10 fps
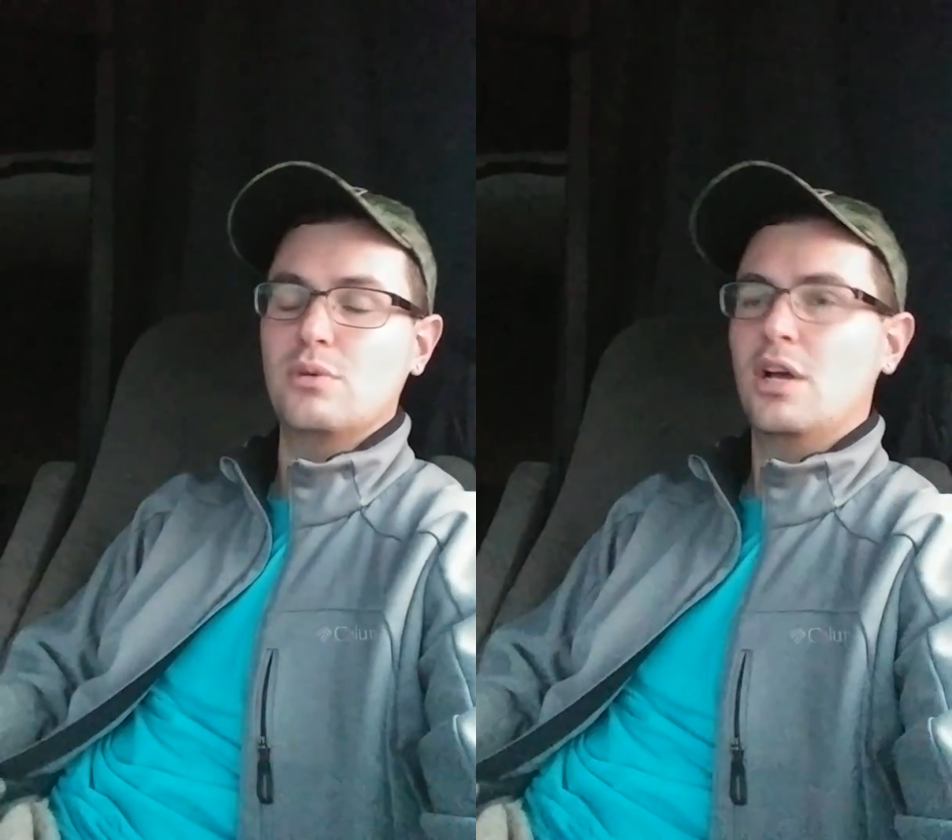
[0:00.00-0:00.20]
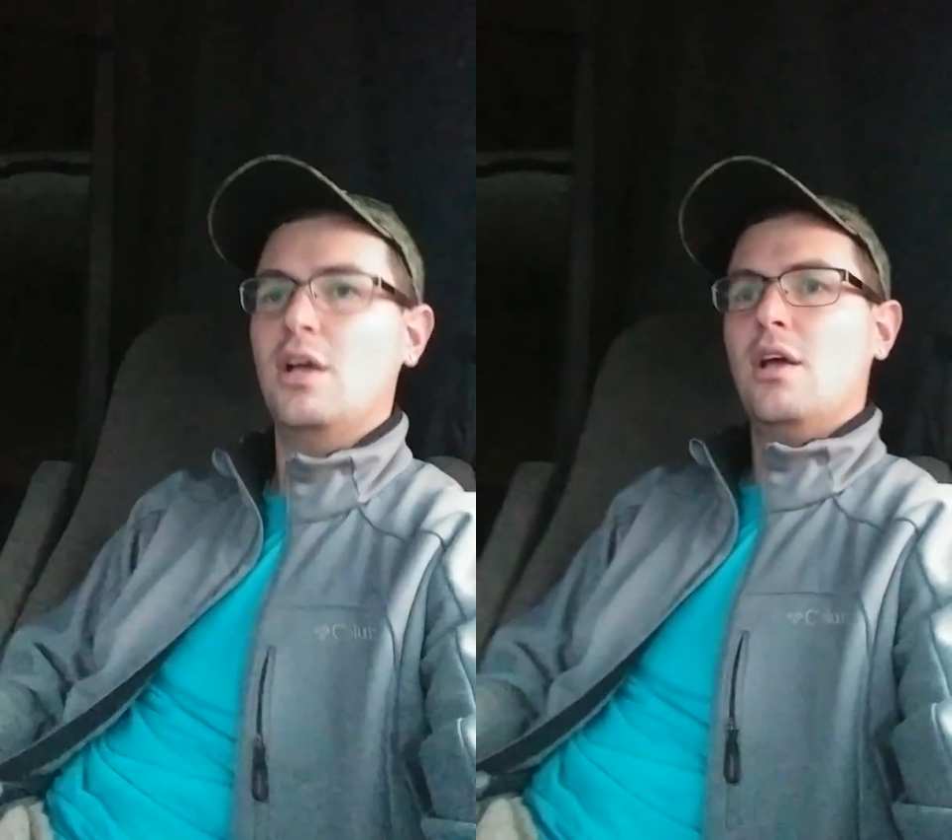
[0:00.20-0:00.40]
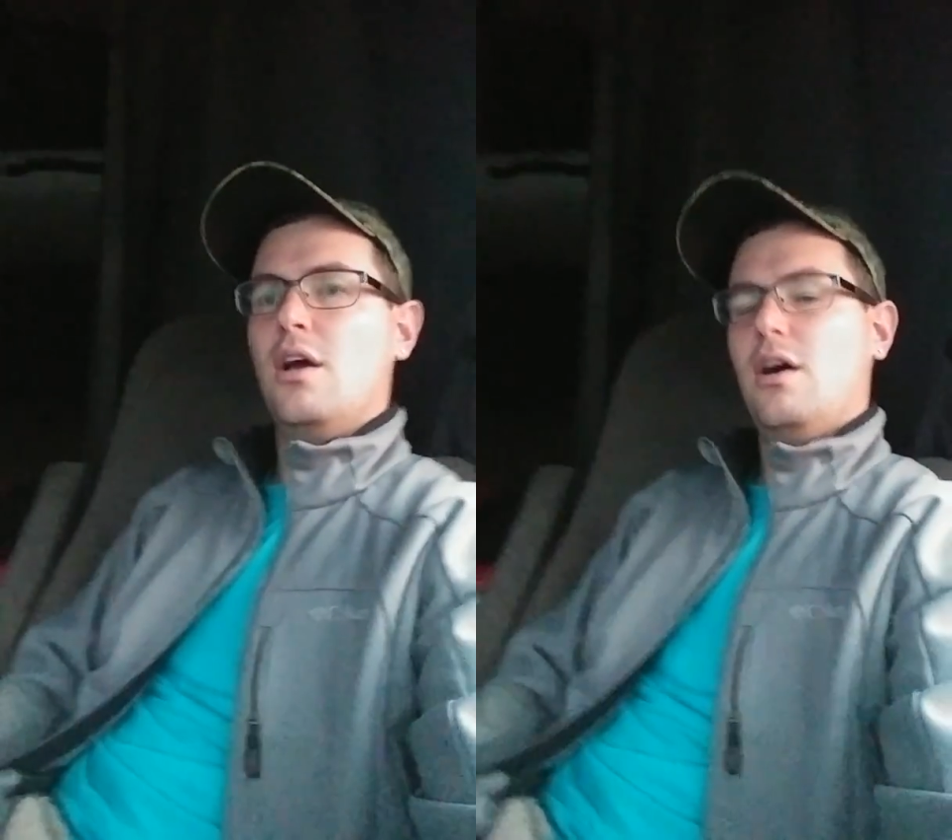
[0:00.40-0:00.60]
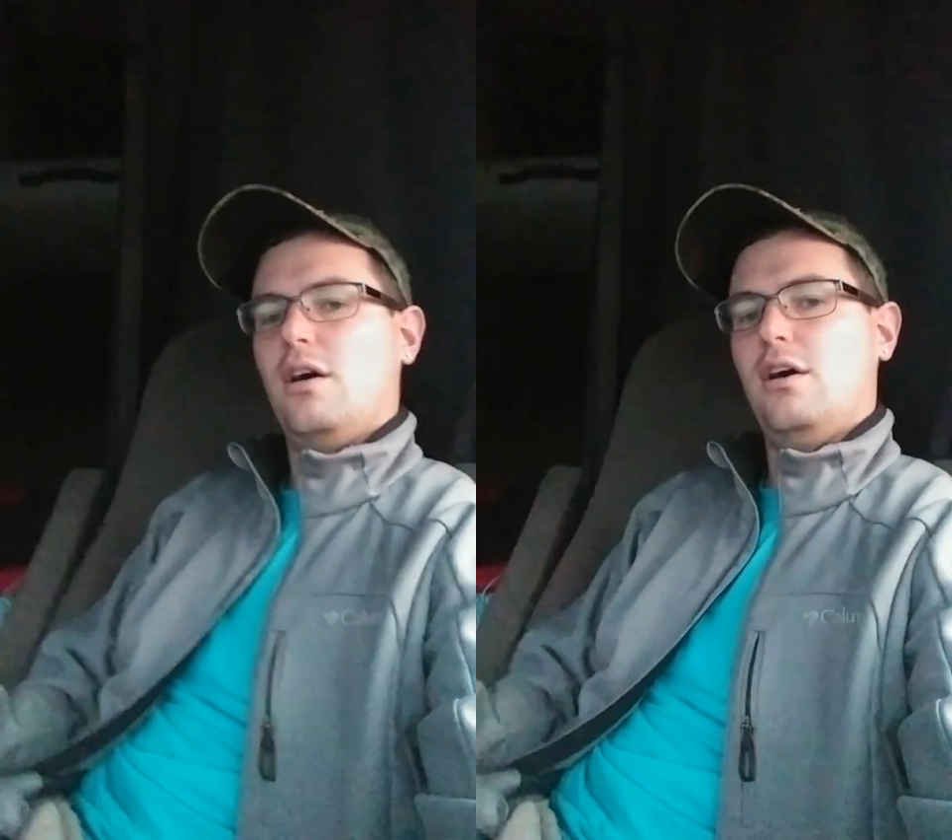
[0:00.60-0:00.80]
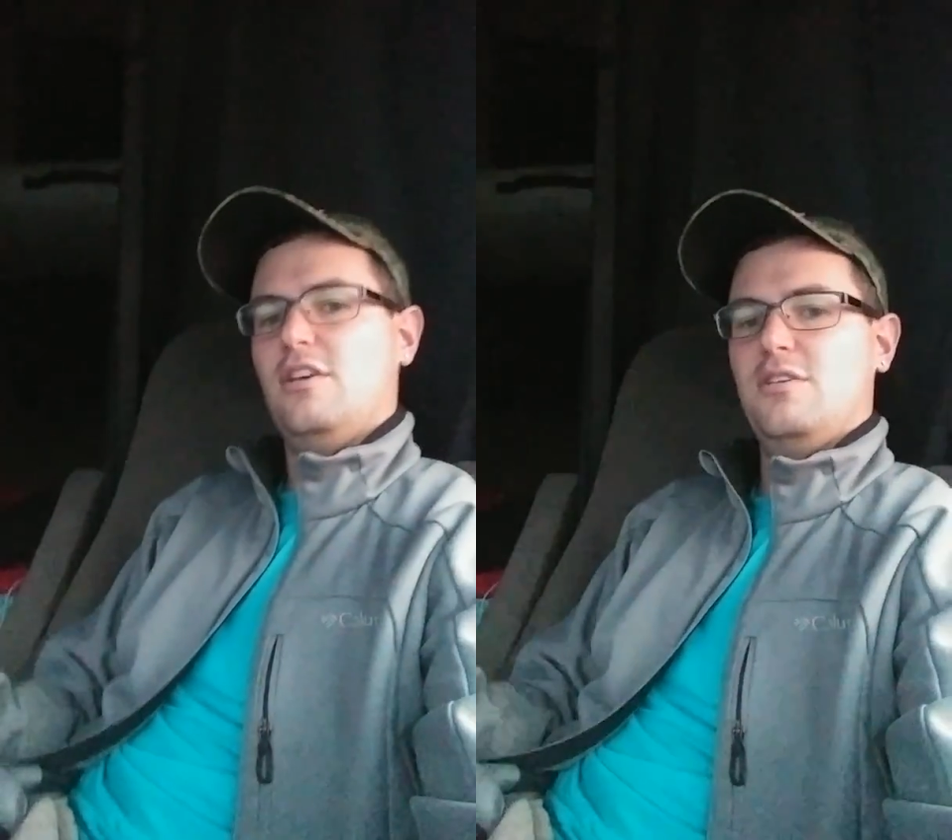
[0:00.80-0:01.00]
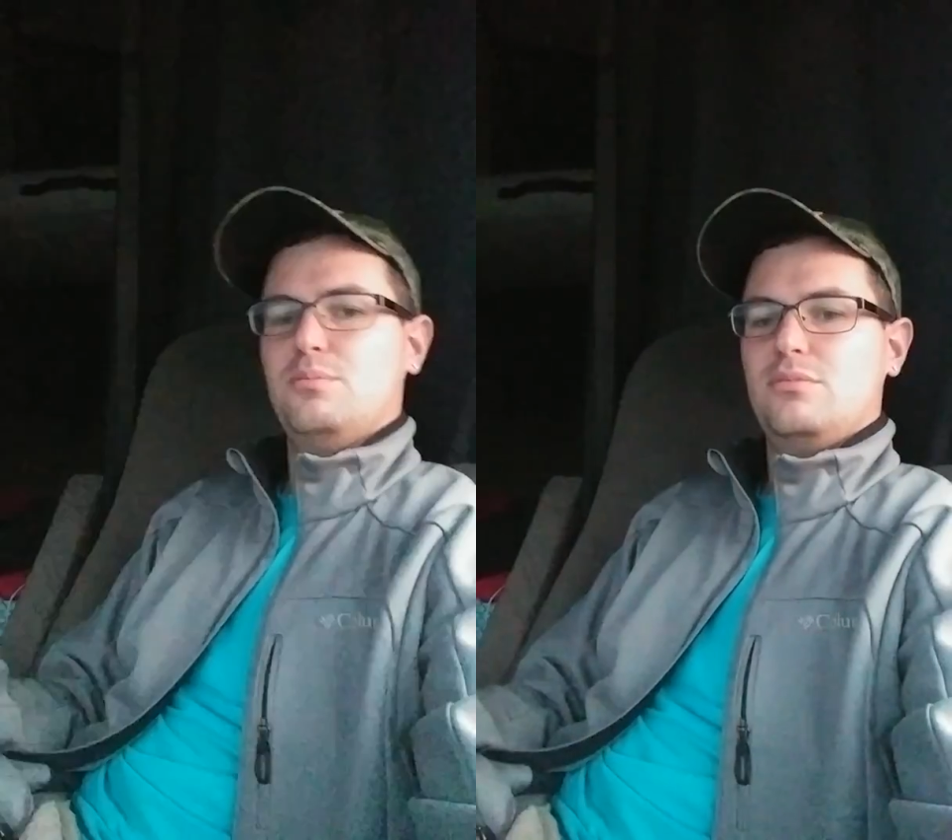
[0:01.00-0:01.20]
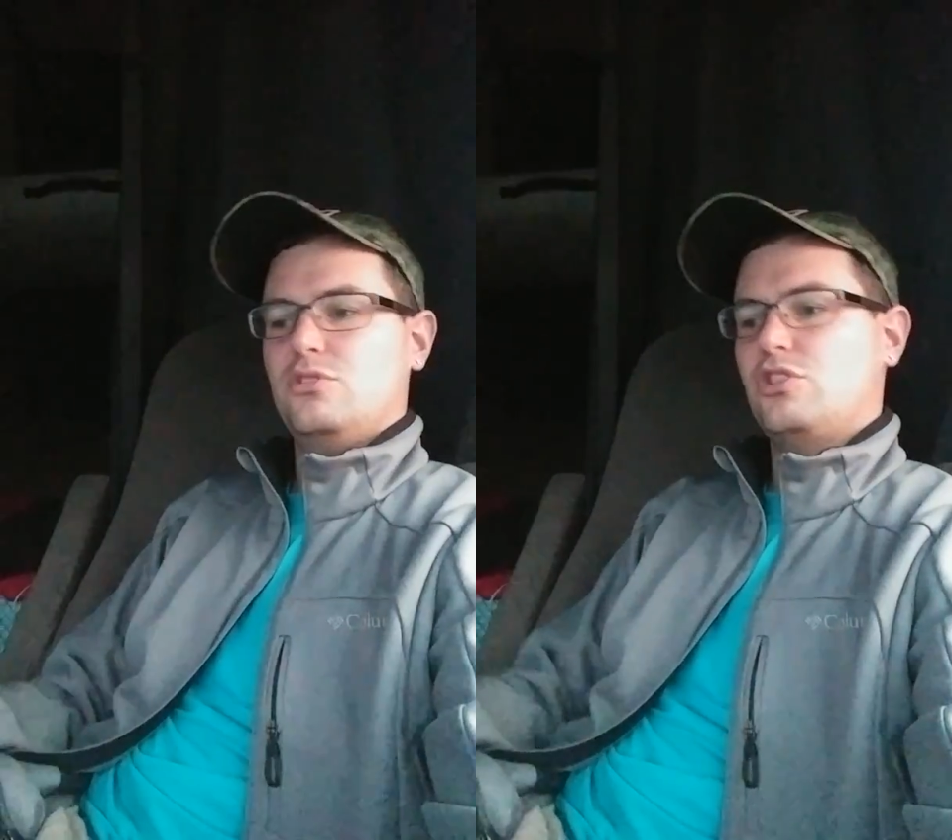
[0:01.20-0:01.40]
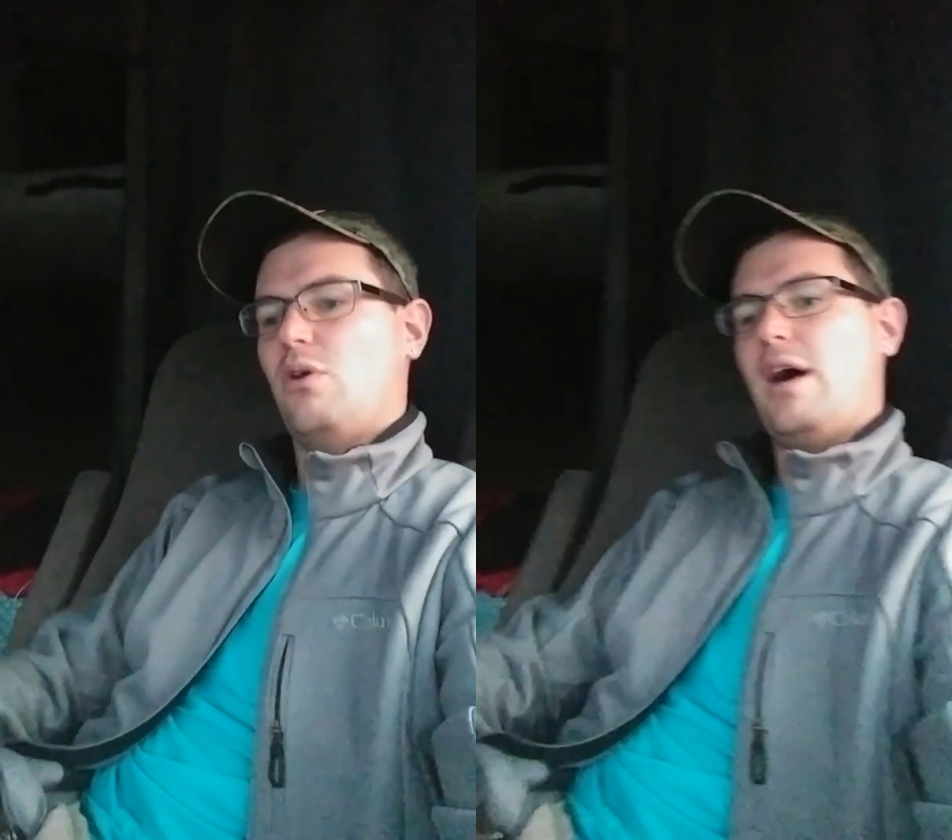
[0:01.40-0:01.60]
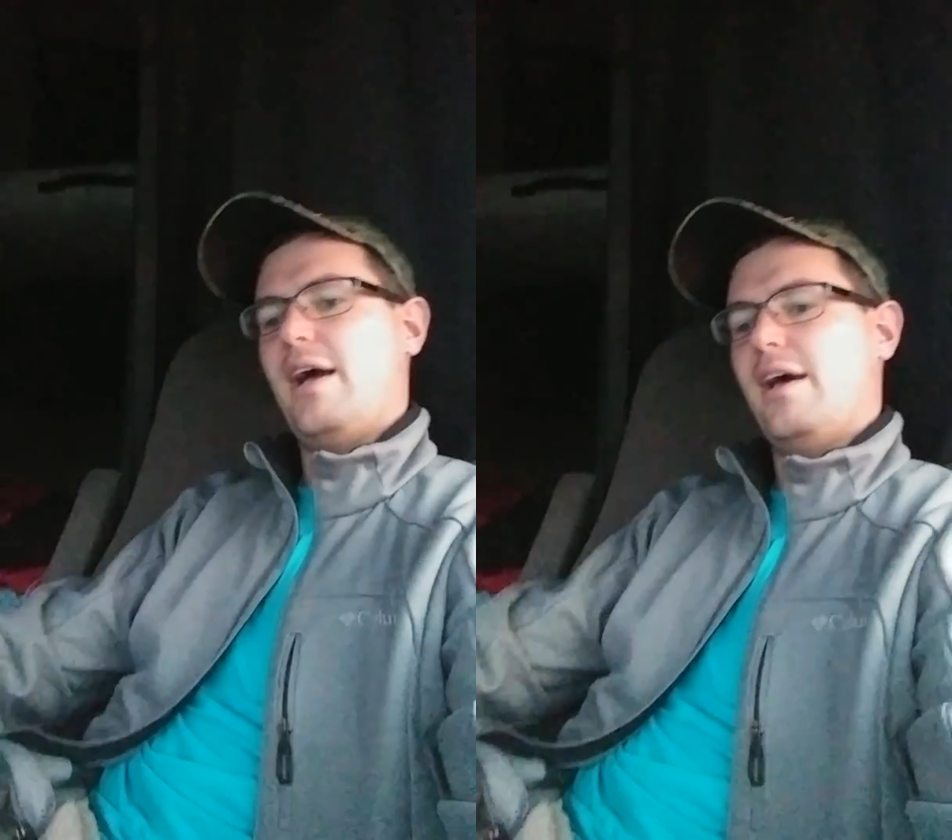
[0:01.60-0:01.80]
So I